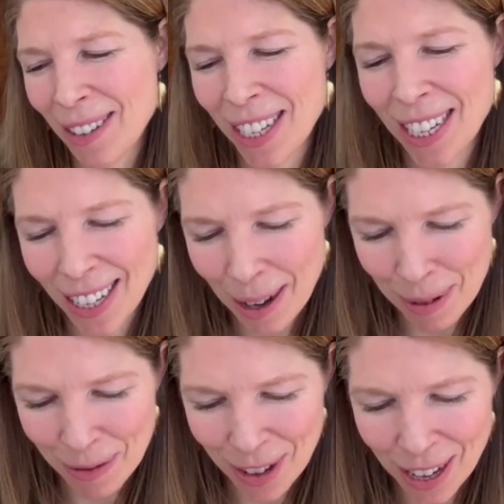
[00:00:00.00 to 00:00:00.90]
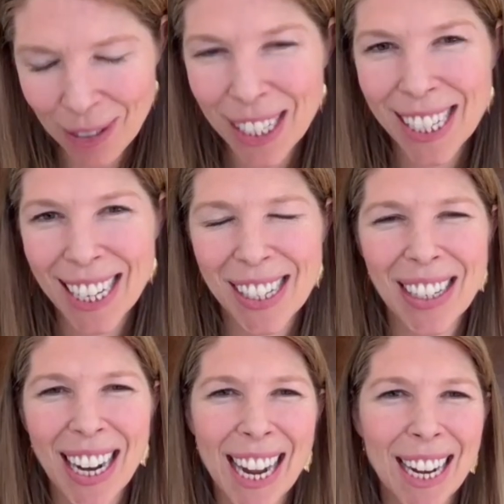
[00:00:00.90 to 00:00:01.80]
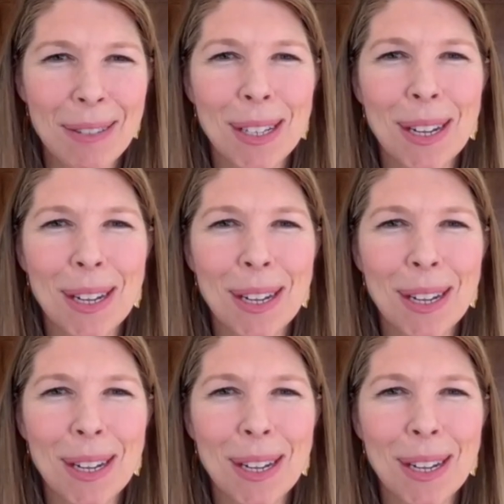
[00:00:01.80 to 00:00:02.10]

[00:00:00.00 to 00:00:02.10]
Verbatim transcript: I did a couple of one-on-ones yesterday and I was